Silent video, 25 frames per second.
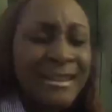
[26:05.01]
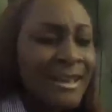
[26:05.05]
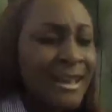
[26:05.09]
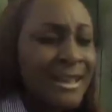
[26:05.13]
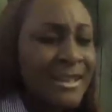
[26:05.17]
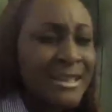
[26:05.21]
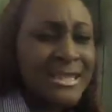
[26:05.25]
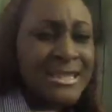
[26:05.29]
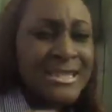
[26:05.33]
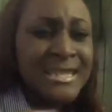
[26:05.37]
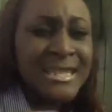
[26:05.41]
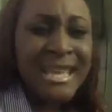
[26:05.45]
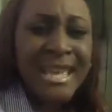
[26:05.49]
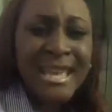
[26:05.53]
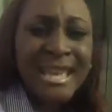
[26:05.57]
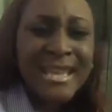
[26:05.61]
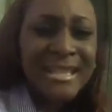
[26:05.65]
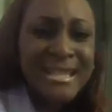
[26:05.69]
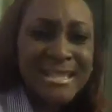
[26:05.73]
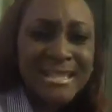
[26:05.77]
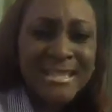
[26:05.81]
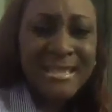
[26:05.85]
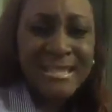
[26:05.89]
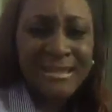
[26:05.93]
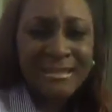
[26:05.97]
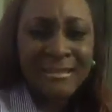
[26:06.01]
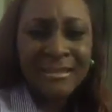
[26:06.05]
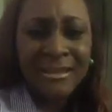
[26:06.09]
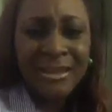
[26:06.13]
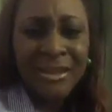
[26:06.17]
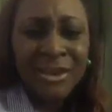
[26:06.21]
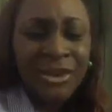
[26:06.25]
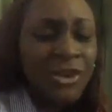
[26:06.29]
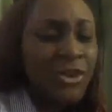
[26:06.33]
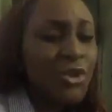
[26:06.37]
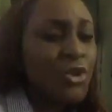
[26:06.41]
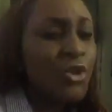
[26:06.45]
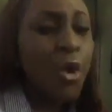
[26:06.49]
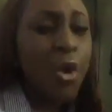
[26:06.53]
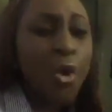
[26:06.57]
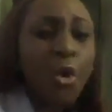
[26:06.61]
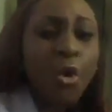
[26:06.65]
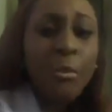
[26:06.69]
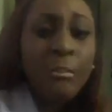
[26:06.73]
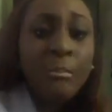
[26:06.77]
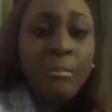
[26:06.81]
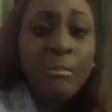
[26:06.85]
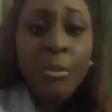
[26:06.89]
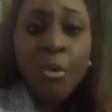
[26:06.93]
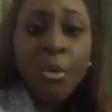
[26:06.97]
not the tails.
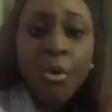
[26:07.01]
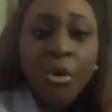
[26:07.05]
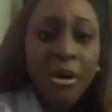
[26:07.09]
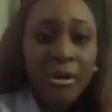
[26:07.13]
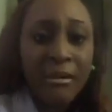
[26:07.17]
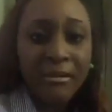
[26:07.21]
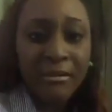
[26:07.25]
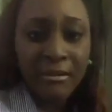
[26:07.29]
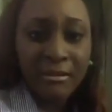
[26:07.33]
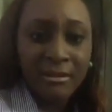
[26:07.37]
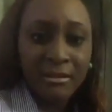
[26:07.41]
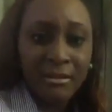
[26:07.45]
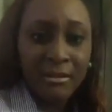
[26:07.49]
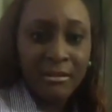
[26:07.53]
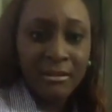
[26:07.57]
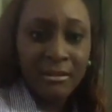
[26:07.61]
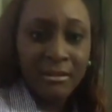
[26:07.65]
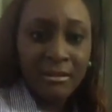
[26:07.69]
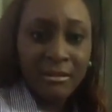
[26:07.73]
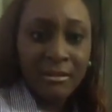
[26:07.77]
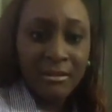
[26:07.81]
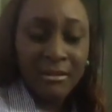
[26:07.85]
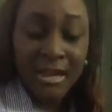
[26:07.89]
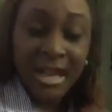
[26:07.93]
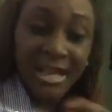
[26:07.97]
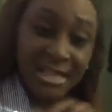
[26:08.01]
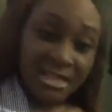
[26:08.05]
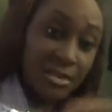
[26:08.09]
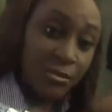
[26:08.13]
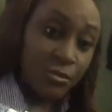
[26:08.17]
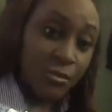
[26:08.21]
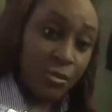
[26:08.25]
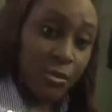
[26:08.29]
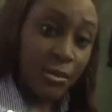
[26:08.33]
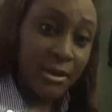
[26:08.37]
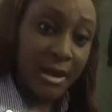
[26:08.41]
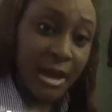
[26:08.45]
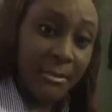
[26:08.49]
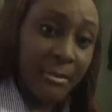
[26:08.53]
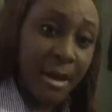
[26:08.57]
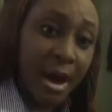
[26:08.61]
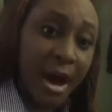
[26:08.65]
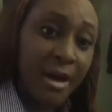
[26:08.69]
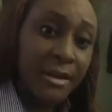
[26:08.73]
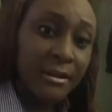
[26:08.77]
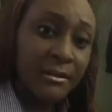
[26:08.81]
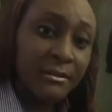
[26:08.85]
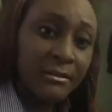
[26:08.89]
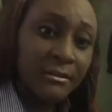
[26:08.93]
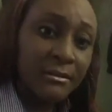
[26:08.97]
No more. That's the road I'm
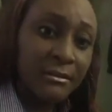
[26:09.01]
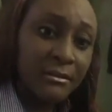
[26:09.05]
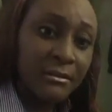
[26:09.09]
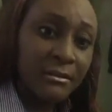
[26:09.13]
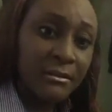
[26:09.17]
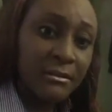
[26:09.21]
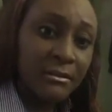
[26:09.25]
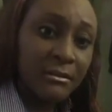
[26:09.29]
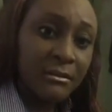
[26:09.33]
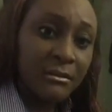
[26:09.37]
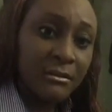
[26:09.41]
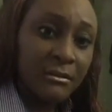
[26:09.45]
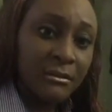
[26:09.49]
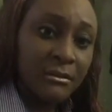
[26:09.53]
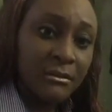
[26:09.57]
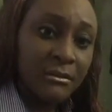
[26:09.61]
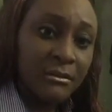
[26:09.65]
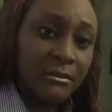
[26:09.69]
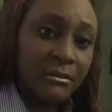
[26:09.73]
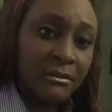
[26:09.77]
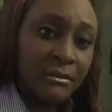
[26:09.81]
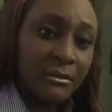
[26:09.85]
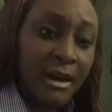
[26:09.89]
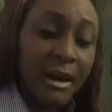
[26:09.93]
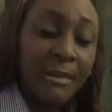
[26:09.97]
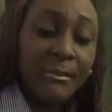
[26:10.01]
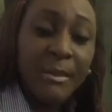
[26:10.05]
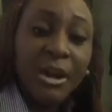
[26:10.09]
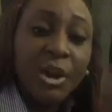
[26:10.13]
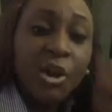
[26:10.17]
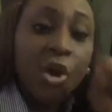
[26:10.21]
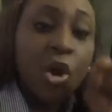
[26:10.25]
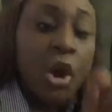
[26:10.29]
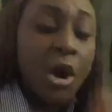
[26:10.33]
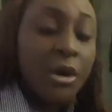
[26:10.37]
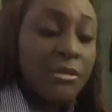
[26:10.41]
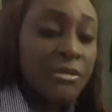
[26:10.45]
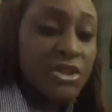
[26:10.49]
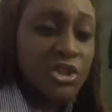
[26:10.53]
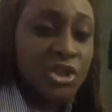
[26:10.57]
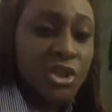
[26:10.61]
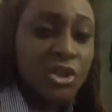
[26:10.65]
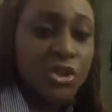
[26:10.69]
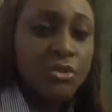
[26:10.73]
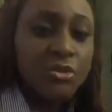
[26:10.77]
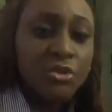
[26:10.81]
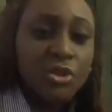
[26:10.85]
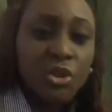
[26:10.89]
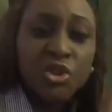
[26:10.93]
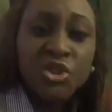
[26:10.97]
on. I'm encouraging
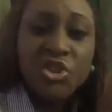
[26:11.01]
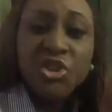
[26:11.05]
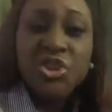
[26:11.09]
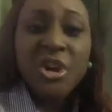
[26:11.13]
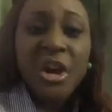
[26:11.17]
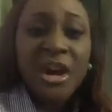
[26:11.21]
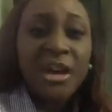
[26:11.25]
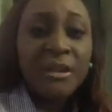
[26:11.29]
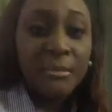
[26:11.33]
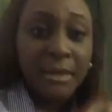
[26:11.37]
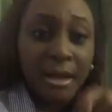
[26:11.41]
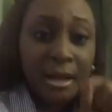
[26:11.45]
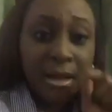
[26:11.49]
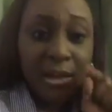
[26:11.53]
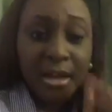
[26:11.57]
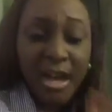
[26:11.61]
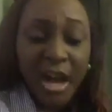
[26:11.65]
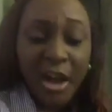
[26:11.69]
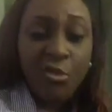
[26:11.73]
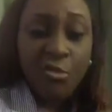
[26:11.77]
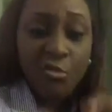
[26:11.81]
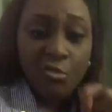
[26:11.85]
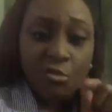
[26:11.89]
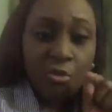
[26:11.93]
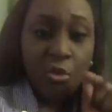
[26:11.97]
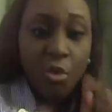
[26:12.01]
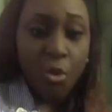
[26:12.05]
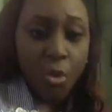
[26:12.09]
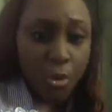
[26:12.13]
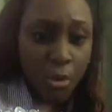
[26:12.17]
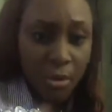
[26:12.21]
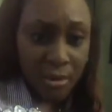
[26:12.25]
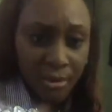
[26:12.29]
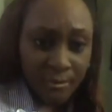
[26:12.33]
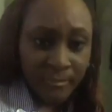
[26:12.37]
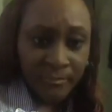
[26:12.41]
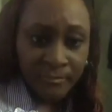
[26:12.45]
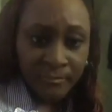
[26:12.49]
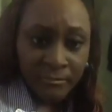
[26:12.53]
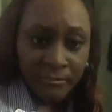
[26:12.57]
you to join me on that road,